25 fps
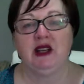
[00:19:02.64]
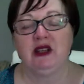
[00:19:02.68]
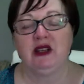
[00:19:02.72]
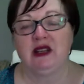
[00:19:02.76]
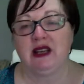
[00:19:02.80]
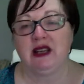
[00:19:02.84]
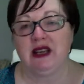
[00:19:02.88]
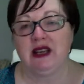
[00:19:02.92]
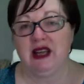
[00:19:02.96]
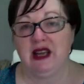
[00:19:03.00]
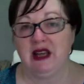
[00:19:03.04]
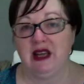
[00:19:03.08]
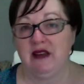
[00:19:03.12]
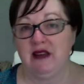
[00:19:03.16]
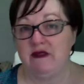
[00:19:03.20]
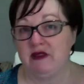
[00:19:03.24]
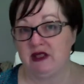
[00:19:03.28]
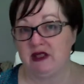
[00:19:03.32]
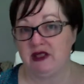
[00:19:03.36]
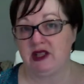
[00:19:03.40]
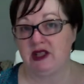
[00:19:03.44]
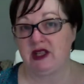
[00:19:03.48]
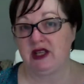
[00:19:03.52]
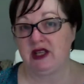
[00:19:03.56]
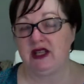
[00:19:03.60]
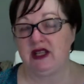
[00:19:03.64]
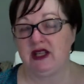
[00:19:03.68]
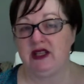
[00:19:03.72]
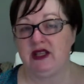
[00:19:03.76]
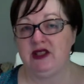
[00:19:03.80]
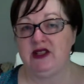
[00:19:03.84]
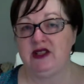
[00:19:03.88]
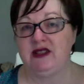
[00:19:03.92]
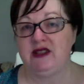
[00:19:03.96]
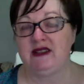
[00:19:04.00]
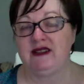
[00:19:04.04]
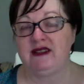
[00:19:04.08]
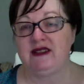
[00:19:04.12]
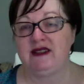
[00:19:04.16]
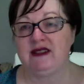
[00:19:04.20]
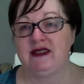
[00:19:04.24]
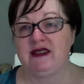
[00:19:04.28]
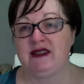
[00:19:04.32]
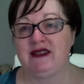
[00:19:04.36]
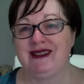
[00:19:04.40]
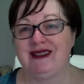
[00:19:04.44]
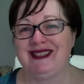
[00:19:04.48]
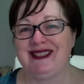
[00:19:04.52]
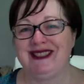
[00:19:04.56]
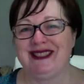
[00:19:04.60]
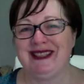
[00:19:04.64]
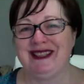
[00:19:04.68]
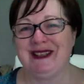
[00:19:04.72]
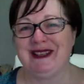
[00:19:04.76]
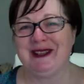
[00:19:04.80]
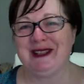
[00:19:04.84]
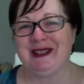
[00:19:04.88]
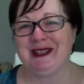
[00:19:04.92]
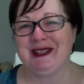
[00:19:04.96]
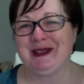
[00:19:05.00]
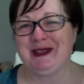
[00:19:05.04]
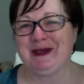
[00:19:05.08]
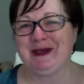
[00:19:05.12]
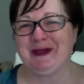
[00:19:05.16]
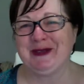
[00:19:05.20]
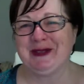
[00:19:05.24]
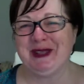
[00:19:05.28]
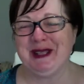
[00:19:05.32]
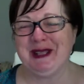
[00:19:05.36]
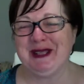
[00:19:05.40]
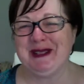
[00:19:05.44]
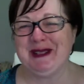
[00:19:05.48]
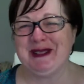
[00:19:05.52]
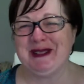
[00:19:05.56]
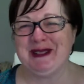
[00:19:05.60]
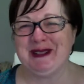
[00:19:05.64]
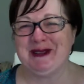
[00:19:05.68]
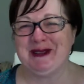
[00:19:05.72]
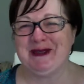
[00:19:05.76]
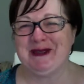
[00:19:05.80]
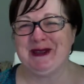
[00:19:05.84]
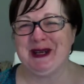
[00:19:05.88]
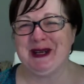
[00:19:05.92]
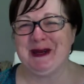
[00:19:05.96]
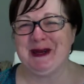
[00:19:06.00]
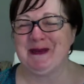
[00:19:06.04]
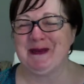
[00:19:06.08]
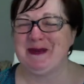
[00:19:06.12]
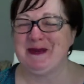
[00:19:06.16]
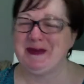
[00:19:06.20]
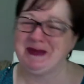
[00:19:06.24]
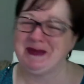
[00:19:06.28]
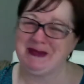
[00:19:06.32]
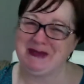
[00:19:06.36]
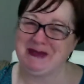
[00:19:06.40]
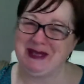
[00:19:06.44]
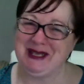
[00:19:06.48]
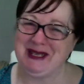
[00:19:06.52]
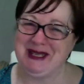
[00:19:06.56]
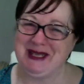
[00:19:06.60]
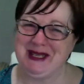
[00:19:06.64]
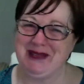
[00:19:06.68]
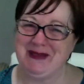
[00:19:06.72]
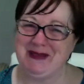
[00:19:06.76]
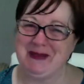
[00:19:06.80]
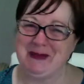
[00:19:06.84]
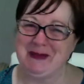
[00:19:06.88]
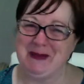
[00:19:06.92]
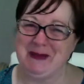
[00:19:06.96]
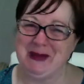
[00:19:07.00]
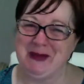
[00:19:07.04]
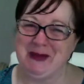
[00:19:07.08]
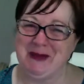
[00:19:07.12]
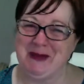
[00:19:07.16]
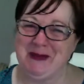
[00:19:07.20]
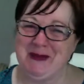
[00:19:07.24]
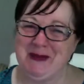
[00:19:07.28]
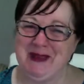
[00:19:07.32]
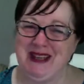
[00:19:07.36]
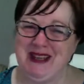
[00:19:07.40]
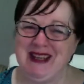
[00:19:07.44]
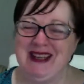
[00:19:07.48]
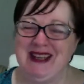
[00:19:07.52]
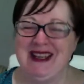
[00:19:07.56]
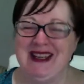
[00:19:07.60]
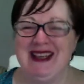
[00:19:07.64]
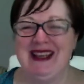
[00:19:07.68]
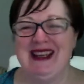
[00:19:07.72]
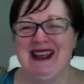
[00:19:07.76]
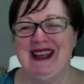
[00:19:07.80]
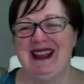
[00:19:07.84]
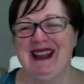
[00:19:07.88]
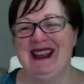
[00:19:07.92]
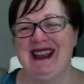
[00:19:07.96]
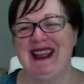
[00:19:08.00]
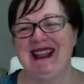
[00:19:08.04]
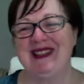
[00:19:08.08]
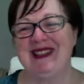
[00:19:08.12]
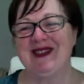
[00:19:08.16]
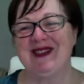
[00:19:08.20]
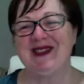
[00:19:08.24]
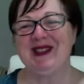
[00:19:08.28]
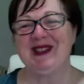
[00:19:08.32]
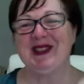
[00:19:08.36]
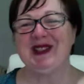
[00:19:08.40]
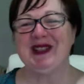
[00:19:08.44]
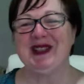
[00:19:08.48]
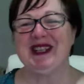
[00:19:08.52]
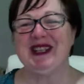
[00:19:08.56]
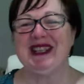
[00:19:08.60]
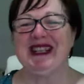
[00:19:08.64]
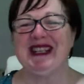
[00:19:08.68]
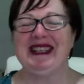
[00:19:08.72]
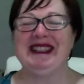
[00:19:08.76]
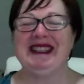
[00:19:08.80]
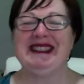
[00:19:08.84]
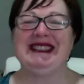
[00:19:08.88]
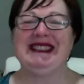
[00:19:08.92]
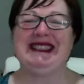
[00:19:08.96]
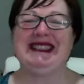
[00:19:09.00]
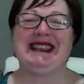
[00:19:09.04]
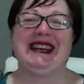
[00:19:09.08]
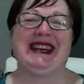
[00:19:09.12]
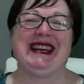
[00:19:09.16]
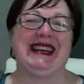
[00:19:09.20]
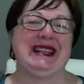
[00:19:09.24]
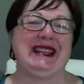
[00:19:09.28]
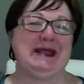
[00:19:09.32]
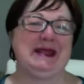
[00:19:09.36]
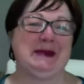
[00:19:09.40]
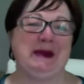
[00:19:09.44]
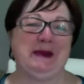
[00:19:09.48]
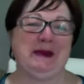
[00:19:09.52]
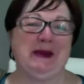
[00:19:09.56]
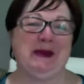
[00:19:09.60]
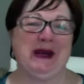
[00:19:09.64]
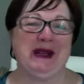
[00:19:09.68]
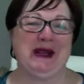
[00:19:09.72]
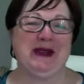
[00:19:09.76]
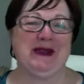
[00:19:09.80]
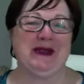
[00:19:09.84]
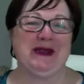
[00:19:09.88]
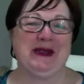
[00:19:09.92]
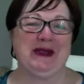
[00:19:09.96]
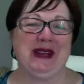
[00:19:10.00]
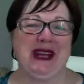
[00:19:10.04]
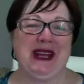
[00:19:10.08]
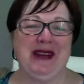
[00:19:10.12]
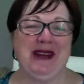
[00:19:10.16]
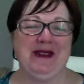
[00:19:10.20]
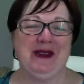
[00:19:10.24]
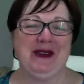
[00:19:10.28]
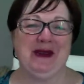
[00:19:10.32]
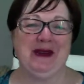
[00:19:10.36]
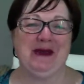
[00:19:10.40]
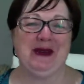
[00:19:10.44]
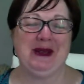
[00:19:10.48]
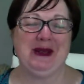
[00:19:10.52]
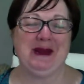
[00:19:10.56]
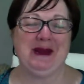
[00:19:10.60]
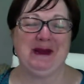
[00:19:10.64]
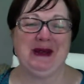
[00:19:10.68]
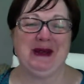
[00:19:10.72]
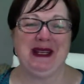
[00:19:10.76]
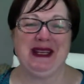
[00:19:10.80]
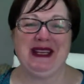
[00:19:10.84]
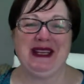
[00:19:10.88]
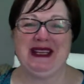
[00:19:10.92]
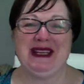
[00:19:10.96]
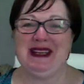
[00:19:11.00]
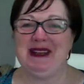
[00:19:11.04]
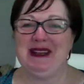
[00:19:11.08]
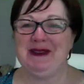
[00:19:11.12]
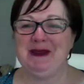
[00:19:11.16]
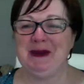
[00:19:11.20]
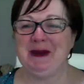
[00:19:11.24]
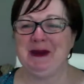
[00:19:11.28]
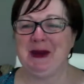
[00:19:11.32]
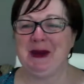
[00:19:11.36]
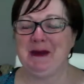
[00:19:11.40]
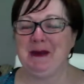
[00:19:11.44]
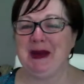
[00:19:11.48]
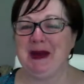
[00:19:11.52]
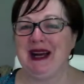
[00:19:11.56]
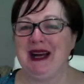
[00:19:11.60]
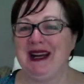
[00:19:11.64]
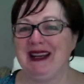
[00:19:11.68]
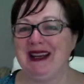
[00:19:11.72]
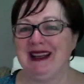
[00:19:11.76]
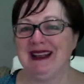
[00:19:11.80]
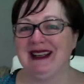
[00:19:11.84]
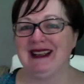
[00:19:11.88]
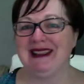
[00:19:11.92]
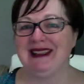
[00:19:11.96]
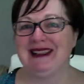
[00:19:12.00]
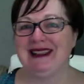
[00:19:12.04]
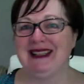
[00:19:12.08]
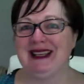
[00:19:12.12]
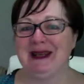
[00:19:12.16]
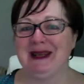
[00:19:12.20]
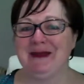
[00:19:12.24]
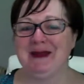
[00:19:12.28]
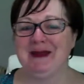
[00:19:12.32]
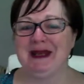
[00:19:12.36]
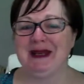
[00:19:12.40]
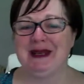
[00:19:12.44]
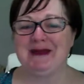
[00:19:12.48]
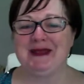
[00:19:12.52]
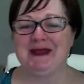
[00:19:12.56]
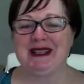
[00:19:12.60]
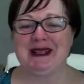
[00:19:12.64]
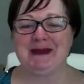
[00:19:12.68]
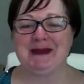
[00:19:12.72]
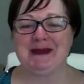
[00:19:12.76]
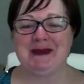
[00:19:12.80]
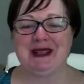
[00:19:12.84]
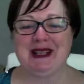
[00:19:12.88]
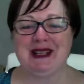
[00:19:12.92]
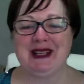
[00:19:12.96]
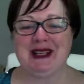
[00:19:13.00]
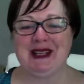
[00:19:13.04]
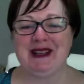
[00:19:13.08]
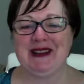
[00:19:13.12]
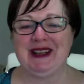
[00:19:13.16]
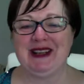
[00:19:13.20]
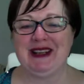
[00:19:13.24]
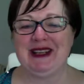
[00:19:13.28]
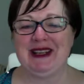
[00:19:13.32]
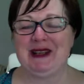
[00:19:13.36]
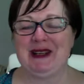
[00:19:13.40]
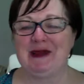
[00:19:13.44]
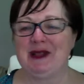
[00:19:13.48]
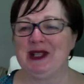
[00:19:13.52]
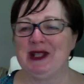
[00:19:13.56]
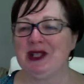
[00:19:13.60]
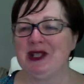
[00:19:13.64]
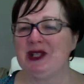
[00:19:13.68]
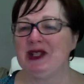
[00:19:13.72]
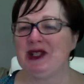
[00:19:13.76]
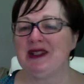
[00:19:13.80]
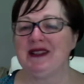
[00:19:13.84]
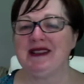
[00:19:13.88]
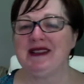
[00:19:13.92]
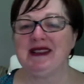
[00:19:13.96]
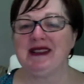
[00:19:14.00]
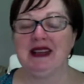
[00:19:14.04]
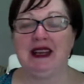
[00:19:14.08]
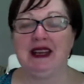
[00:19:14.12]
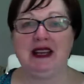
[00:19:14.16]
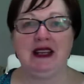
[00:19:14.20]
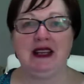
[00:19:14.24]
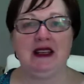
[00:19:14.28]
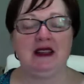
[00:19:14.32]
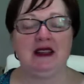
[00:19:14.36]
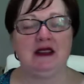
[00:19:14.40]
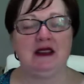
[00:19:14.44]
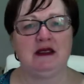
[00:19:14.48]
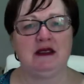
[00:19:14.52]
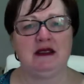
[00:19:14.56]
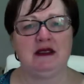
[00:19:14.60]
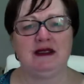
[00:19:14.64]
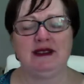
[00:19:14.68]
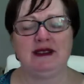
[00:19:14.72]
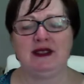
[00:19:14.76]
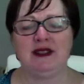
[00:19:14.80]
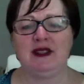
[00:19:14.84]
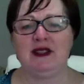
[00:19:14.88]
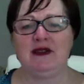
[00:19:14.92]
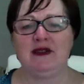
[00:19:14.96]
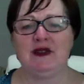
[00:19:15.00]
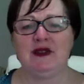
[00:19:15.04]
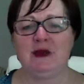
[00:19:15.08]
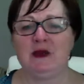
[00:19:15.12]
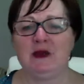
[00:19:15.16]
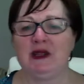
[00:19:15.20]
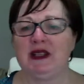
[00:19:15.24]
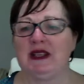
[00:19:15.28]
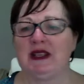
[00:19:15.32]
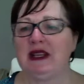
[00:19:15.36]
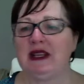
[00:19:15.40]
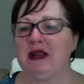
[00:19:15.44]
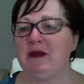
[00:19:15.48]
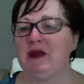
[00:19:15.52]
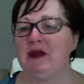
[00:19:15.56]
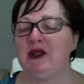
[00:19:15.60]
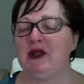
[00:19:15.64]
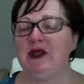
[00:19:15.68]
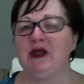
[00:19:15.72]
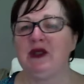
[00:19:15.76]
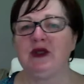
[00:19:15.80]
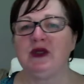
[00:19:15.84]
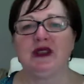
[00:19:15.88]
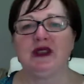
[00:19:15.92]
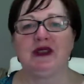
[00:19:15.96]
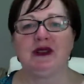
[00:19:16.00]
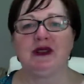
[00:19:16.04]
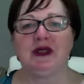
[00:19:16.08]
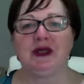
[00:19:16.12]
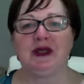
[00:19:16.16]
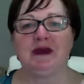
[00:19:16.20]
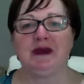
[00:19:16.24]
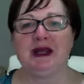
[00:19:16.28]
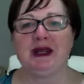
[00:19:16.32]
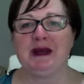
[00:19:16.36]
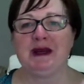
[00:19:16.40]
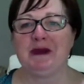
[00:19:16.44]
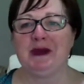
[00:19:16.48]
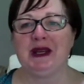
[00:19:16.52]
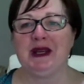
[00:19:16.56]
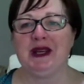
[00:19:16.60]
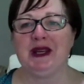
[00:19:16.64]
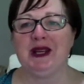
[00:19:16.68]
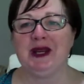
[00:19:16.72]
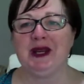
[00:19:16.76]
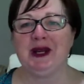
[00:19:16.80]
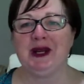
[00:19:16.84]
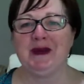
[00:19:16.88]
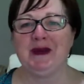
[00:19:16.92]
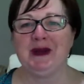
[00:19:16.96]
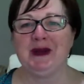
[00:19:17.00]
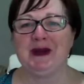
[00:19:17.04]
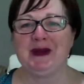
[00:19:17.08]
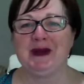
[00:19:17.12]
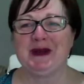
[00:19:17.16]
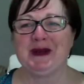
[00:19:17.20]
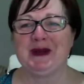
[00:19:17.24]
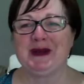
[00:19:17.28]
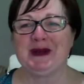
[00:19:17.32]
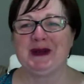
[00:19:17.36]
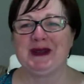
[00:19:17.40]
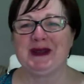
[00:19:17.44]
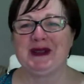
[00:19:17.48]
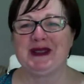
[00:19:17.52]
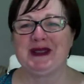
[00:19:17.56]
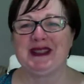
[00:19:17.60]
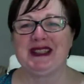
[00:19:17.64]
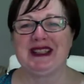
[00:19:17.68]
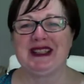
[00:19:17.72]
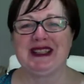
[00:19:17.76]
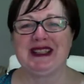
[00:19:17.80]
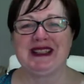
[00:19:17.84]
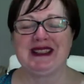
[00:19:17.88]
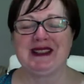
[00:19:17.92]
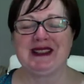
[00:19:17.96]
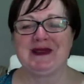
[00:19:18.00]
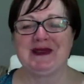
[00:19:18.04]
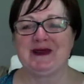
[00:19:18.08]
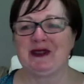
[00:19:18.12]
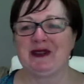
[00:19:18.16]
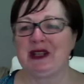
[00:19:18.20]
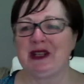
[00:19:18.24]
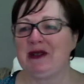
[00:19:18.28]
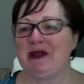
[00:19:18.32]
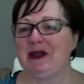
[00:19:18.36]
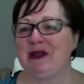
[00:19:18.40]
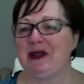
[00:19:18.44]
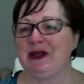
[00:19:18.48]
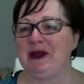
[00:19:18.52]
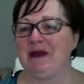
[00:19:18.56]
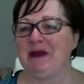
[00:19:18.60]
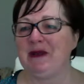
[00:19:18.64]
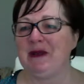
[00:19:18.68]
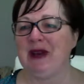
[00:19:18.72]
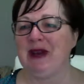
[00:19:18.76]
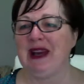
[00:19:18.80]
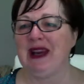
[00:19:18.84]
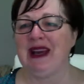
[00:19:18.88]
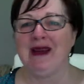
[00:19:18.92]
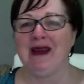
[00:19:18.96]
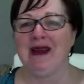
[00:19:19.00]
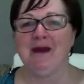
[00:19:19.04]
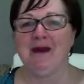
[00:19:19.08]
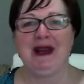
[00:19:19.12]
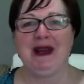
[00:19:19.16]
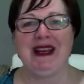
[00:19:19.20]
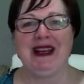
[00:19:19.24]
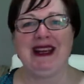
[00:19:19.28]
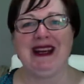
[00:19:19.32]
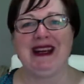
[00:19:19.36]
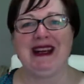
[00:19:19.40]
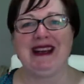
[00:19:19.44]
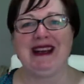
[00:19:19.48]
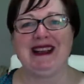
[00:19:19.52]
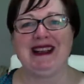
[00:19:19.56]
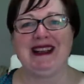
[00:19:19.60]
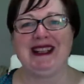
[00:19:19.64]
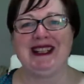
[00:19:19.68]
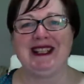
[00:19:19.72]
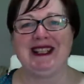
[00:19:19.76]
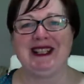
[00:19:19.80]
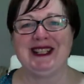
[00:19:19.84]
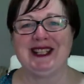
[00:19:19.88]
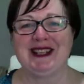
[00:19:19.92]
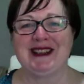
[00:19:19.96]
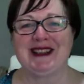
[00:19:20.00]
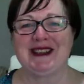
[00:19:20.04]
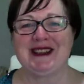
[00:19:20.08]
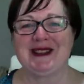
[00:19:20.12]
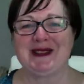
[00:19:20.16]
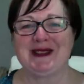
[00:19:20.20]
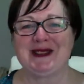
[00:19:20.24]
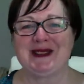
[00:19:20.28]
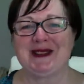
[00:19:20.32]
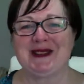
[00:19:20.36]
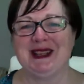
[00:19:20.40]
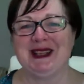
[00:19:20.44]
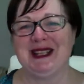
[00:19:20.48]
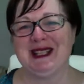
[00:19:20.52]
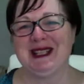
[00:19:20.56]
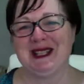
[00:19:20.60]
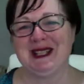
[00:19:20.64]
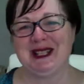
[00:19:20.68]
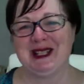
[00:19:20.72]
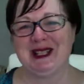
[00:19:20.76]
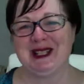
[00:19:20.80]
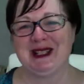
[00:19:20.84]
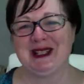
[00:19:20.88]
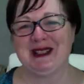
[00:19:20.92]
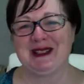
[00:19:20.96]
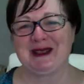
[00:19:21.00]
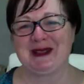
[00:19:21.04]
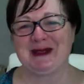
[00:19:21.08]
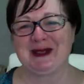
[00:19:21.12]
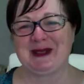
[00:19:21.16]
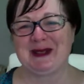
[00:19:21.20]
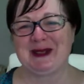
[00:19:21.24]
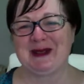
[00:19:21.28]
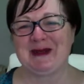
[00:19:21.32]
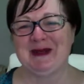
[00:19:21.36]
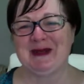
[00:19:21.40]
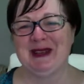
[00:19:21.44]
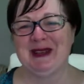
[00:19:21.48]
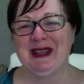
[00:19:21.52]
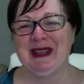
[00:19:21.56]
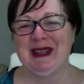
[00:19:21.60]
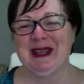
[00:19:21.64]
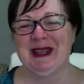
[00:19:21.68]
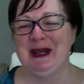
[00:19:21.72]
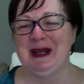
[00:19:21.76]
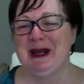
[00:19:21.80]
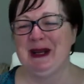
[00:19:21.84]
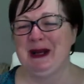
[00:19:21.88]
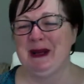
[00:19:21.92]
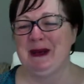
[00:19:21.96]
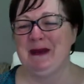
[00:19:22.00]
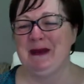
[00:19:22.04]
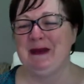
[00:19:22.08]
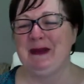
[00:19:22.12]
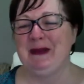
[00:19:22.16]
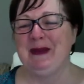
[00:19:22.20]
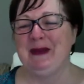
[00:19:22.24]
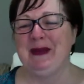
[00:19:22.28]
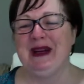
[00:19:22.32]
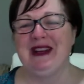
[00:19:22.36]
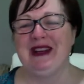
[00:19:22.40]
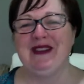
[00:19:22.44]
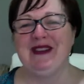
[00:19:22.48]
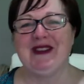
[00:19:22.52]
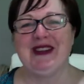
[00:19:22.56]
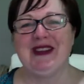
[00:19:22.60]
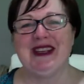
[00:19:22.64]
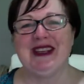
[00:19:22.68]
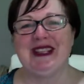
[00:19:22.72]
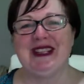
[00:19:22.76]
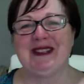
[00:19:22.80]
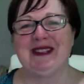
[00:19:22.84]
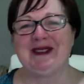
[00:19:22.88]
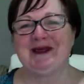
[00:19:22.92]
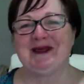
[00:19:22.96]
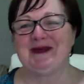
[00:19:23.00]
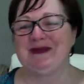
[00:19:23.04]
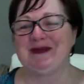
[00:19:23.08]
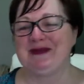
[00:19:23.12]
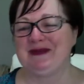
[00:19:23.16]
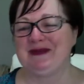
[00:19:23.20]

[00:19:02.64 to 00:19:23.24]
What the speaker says: you can have the change that's necessary to free yourself up even more. Thanks for joining in today. It's been wonderful to have you with me. Remember, hit me up down below, any questions. And also, if you want to come and join group, let me know because it's a free group and we are each other's greatest cheer squad. Bye for now.